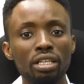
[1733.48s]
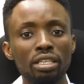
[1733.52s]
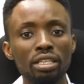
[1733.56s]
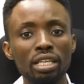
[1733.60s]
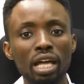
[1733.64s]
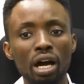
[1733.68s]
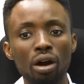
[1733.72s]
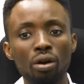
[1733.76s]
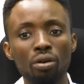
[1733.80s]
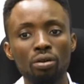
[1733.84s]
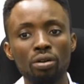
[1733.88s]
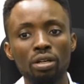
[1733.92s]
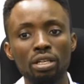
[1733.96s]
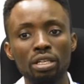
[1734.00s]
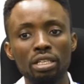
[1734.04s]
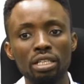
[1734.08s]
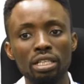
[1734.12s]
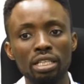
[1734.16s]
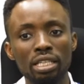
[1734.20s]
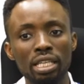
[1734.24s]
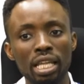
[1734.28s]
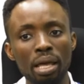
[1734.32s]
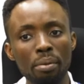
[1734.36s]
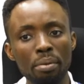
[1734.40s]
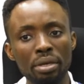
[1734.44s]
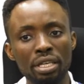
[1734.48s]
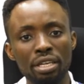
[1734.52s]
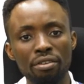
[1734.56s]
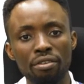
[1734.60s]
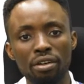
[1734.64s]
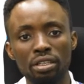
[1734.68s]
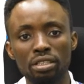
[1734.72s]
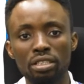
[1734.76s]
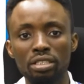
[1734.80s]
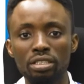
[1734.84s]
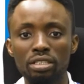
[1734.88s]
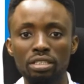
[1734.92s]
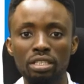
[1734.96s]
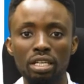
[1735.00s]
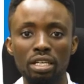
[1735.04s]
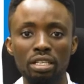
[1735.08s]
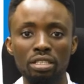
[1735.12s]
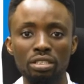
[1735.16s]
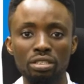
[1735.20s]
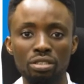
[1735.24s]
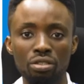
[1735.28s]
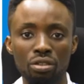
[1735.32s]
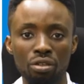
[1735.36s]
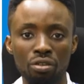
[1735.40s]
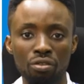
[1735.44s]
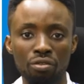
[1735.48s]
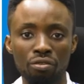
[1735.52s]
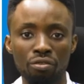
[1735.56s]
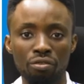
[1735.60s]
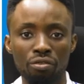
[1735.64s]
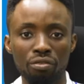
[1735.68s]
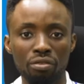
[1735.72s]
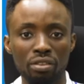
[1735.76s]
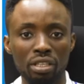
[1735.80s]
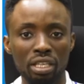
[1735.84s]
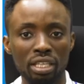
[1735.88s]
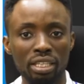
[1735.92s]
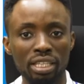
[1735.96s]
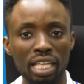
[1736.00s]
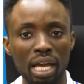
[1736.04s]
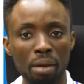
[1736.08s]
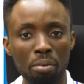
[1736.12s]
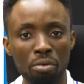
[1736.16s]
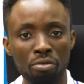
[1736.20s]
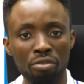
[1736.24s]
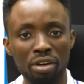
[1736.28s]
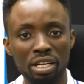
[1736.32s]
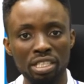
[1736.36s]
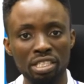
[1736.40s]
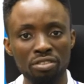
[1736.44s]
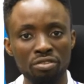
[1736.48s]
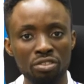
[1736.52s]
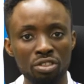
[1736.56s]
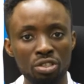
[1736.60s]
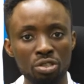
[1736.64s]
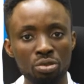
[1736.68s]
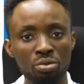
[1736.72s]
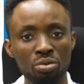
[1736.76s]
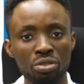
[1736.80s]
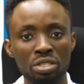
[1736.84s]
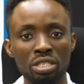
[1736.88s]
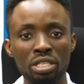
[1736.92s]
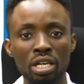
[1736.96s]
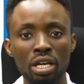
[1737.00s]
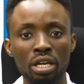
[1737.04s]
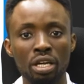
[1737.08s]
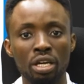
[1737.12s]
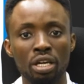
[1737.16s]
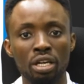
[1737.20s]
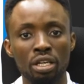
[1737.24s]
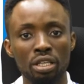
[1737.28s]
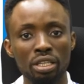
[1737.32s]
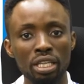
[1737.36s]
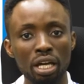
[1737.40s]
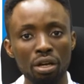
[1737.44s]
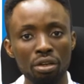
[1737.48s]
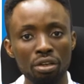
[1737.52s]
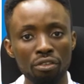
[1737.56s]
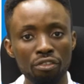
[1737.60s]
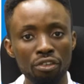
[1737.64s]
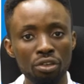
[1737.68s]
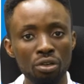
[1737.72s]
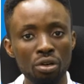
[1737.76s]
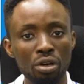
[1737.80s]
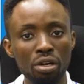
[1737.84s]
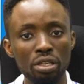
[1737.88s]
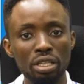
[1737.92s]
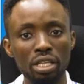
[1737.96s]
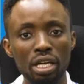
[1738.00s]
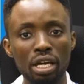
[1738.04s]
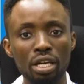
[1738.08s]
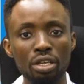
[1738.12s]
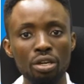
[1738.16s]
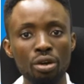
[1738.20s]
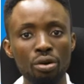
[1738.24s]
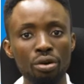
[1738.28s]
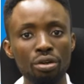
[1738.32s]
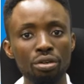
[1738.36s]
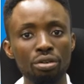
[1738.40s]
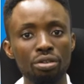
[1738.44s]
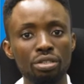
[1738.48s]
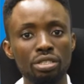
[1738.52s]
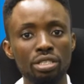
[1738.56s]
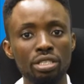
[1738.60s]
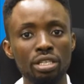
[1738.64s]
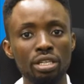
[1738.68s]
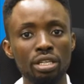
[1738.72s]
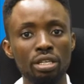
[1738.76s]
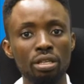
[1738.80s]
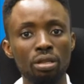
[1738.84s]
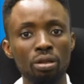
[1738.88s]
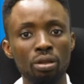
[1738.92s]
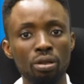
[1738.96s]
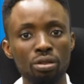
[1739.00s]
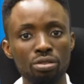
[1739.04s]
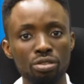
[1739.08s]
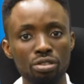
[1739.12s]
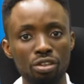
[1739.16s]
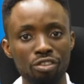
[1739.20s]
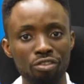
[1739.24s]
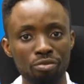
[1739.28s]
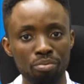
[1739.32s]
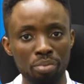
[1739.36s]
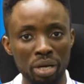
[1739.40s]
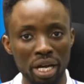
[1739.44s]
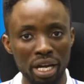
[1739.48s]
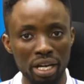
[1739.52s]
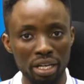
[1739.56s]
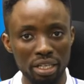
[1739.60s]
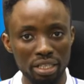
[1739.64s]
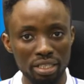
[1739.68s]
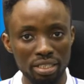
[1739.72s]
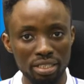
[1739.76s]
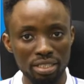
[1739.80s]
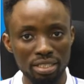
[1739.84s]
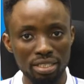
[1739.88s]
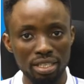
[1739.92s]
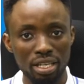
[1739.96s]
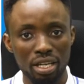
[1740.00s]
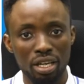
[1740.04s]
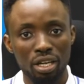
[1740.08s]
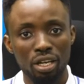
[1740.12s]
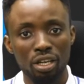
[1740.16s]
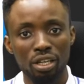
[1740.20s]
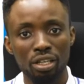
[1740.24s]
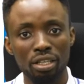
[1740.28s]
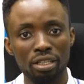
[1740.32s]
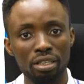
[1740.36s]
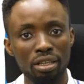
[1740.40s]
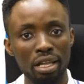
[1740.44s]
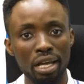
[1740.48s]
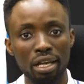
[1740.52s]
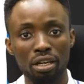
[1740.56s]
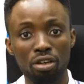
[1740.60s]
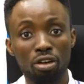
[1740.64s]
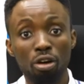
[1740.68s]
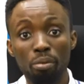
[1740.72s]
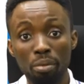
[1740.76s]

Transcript: Now, let me give an instance of the type of activity you see there. Now, if you go there, you're going to see lots of banks, like